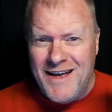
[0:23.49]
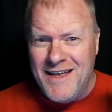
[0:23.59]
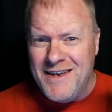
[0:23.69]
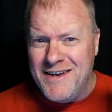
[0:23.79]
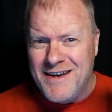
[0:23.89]

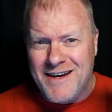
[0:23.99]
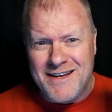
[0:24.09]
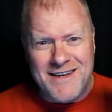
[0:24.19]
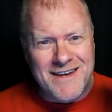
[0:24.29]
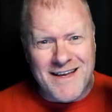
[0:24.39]
And
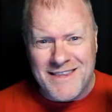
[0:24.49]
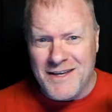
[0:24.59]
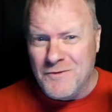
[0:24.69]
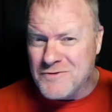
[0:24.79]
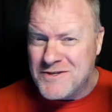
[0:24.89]
not
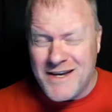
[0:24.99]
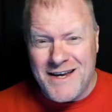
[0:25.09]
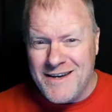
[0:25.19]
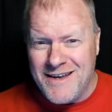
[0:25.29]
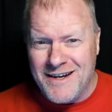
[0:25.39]
that you've
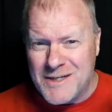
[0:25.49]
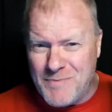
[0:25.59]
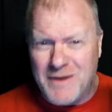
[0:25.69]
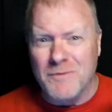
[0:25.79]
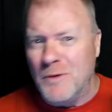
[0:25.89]
seen an
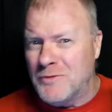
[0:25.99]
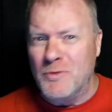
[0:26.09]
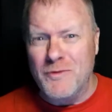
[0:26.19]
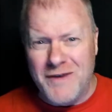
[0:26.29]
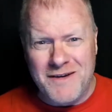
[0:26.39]

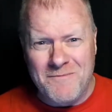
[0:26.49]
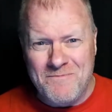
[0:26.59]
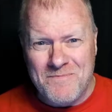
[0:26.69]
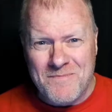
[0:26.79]
Expendables movie,